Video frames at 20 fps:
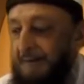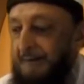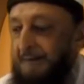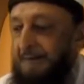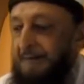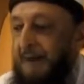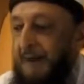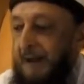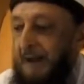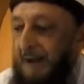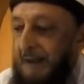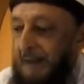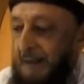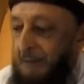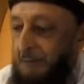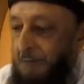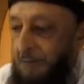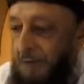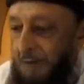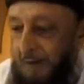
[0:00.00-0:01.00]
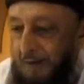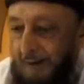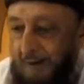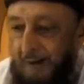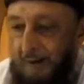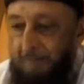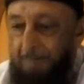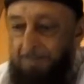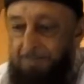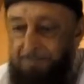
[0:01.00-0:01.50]
The time will
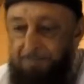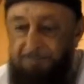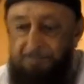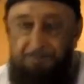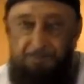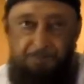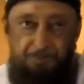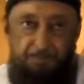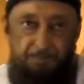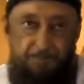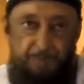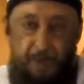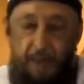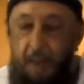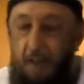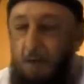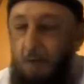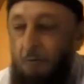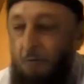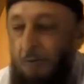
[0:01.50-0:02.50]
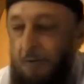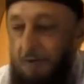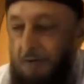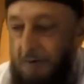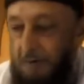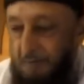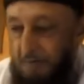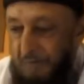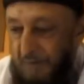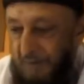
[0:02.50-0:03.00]
come
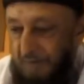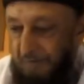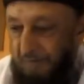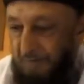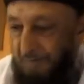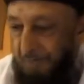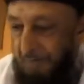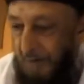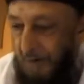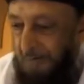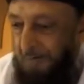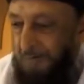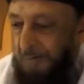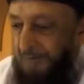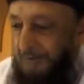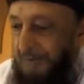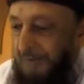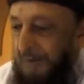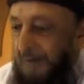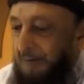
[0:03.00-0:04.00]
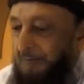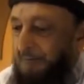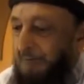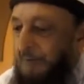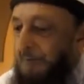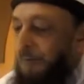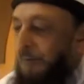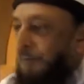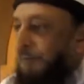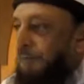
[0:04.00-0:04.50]
when the best property
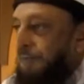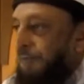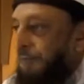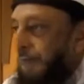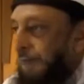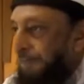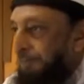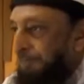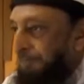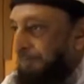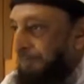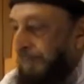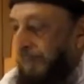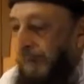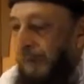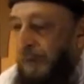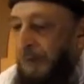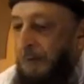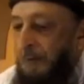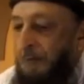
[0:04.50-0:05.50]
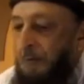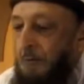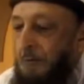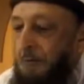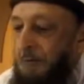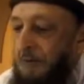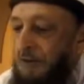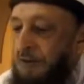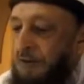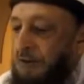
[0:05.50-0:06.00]
of a Muslim
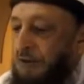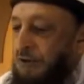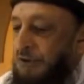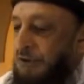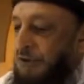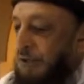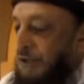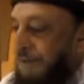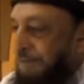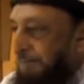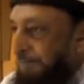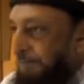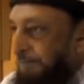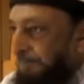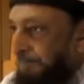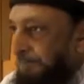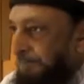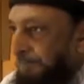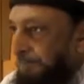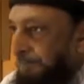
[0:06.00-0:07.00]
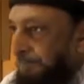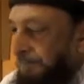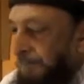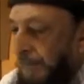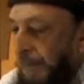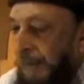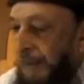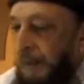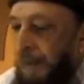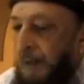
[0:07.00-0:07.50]
would be sheep,
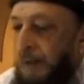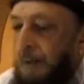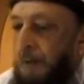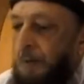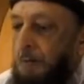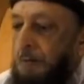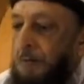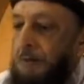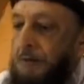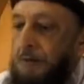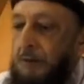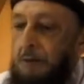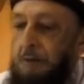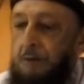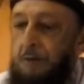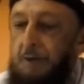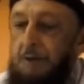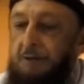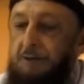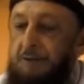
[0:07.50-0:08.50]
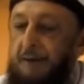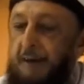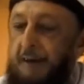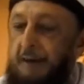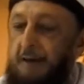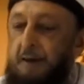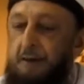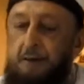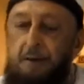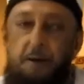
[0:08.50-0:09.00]
which he will
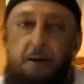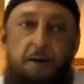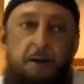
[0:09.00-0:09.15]
take